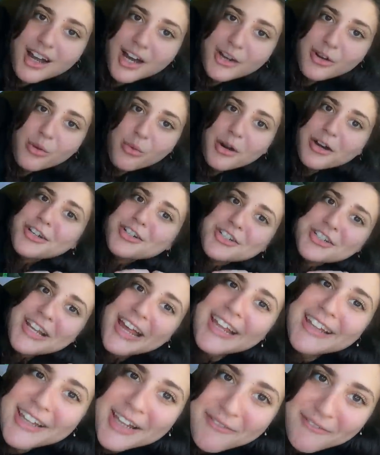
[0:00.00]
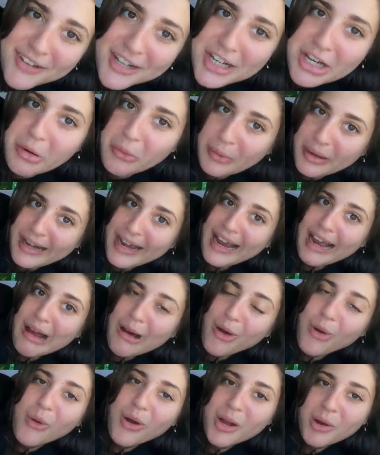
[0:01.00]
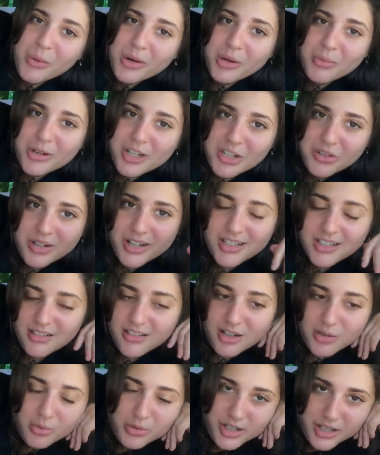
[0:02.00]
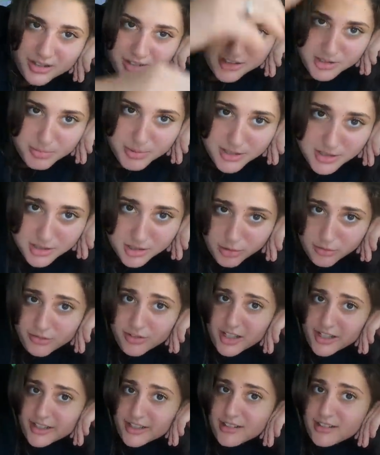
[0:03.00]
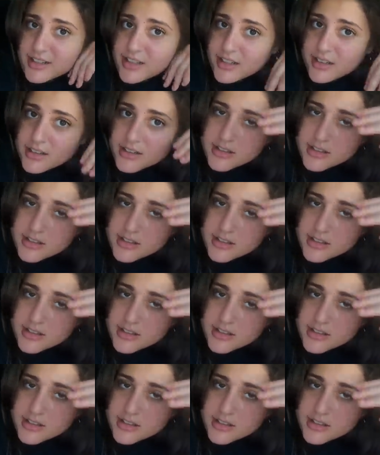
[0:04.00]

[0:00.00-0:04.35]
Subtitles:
I don't want to just end that video now. I want to bring you guys along with. It's been so fun.